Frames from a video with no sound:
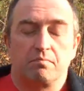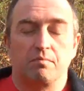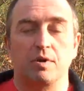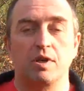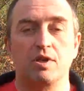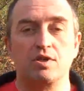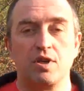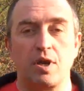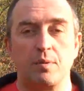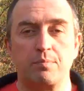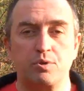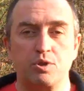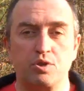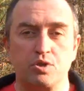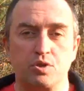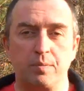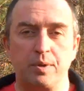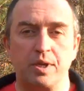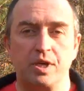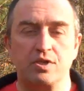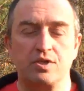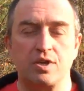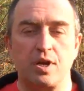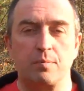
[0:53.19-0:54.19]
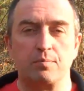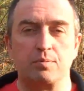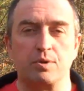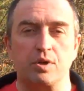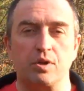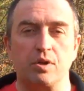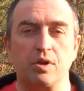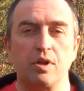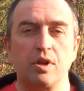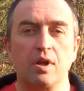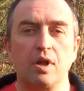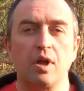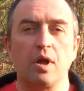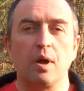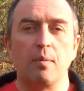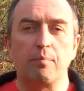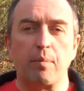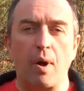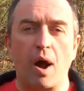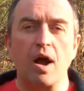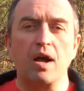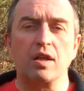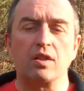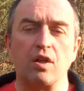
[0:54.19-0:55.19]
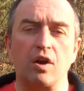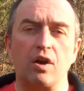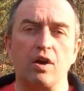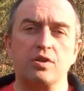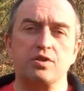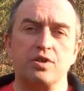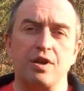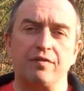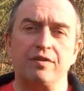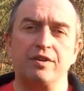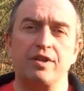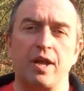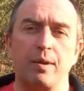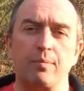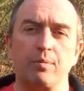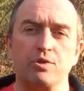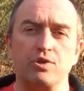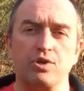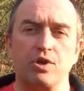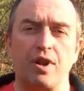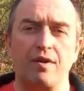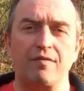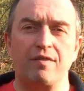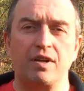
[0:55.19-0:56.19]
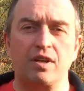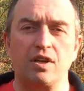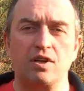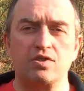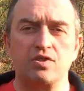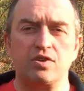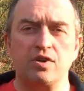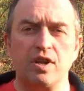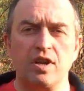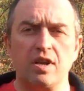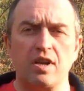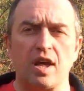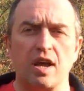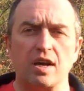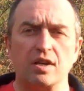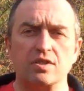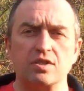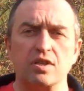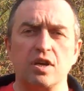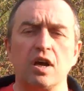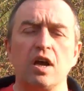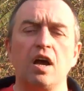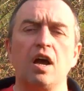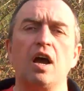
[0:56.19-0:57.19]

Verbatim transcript: Exceptions should be exceptional. By and large, every table should have a clustered index.